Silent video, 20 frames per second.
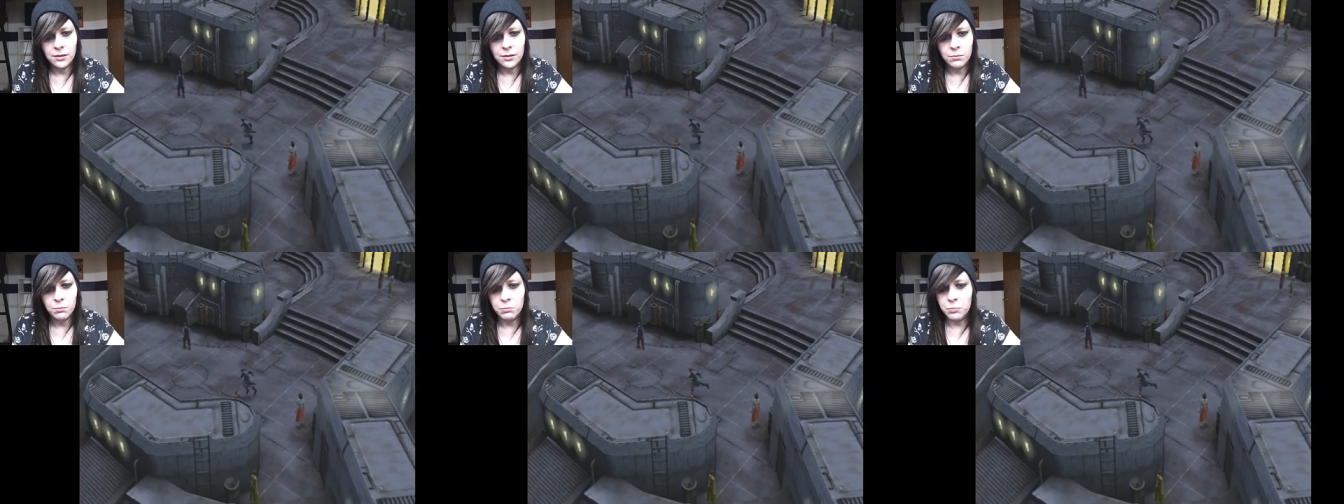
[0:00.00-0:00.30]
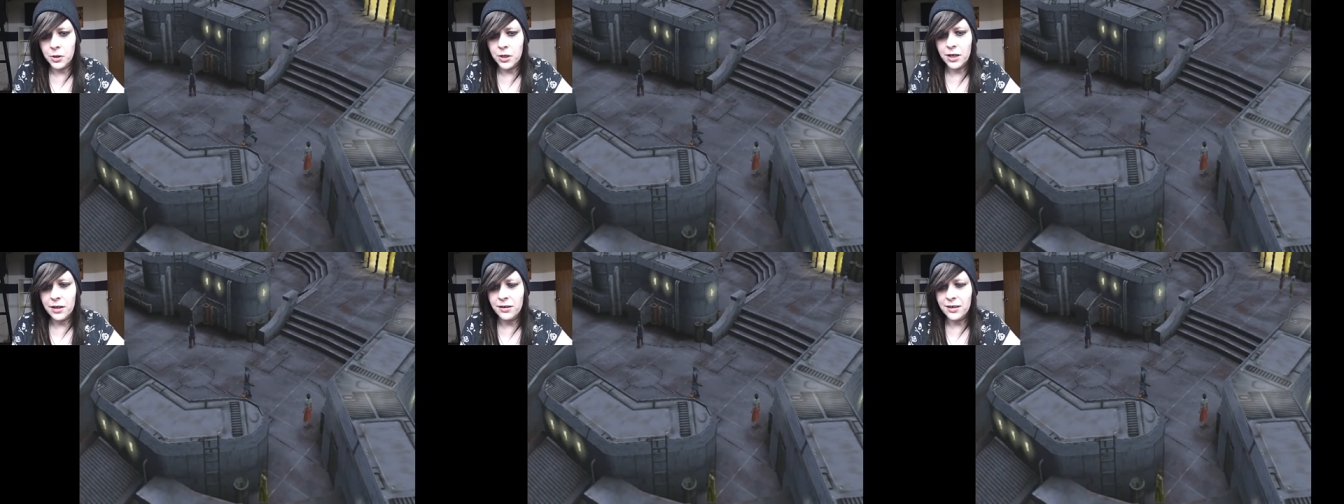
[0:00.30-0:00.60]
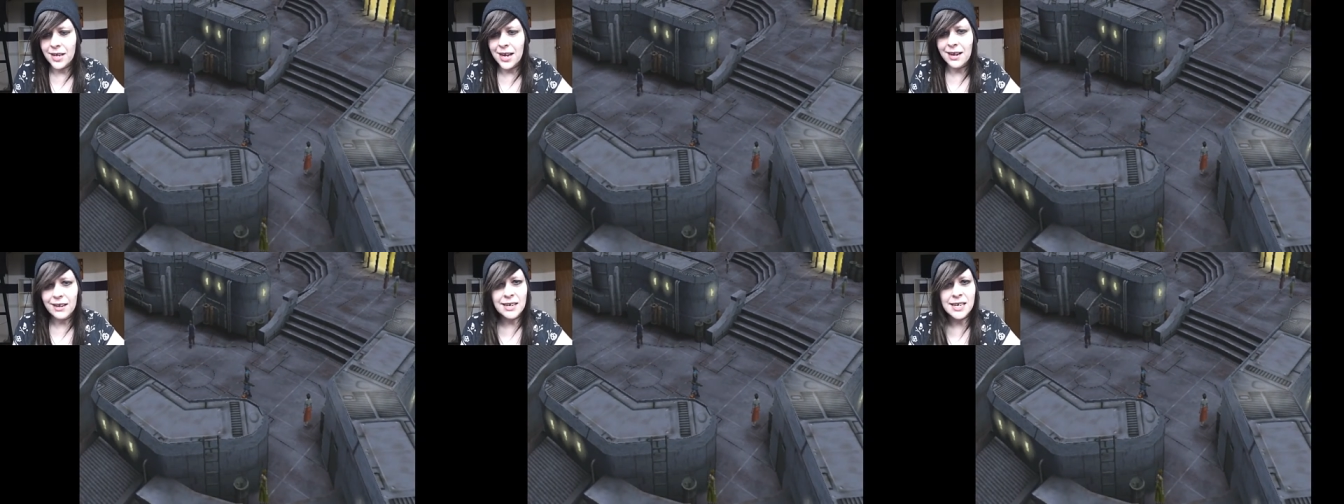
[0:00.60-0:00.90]
But
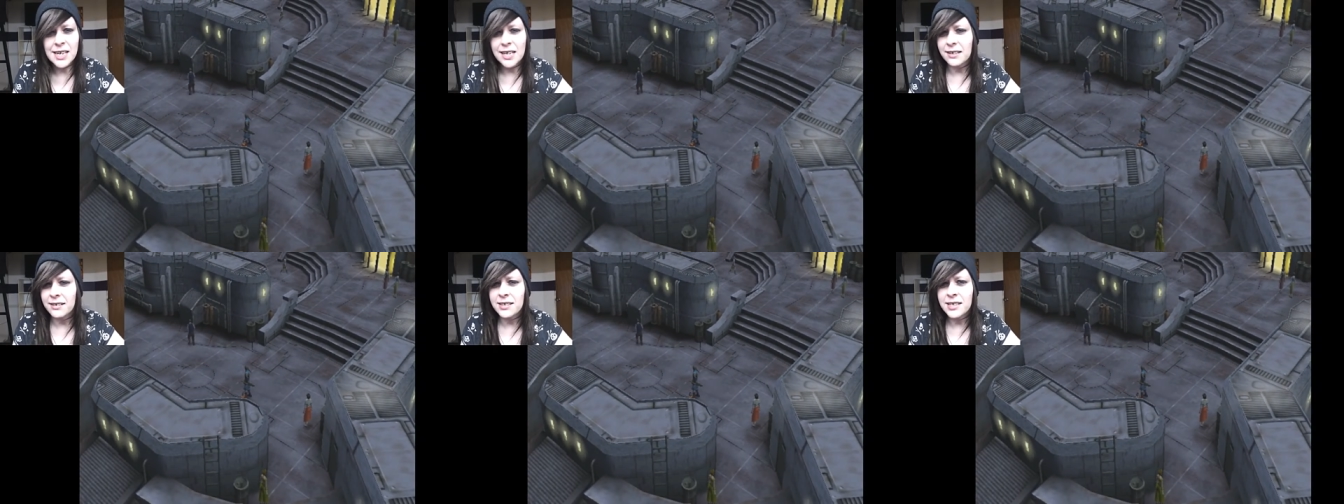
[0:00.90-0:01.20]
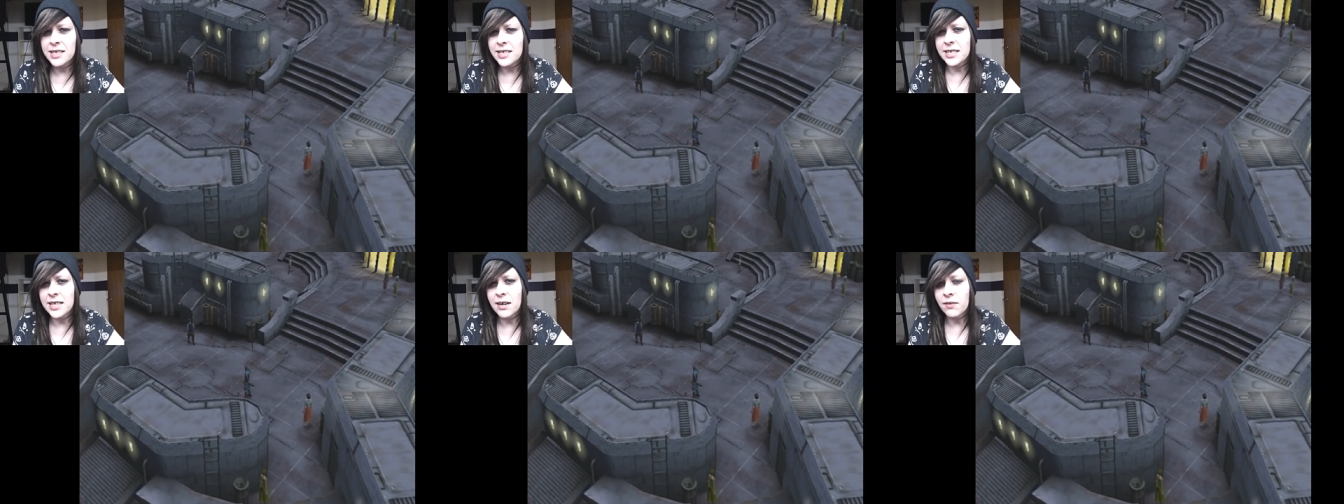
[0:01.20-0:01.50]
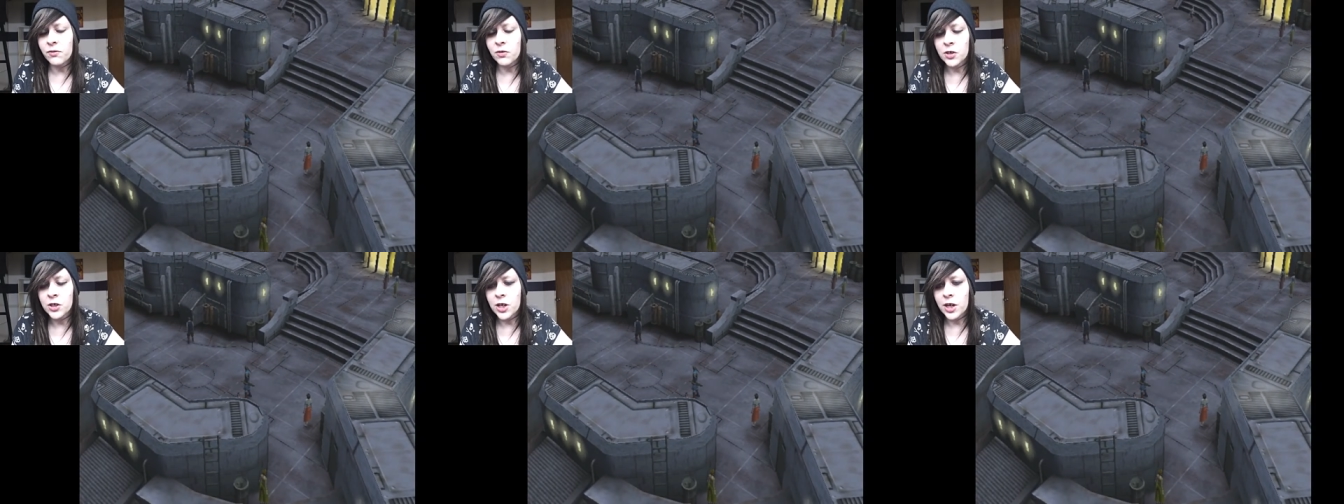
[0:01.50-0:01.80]
in that case, he's
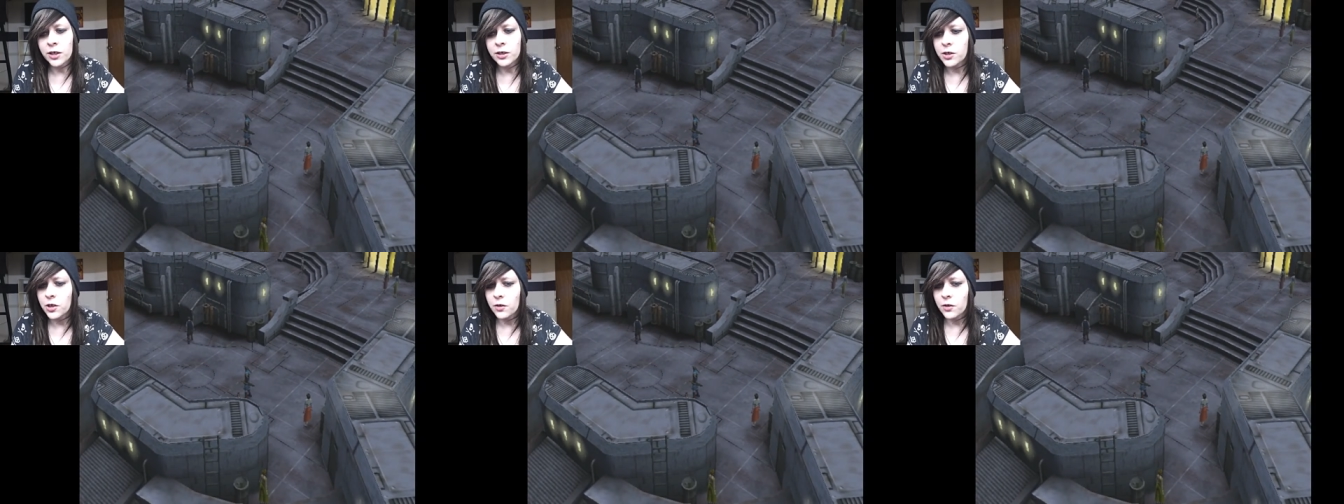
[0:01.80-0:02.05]
definitely not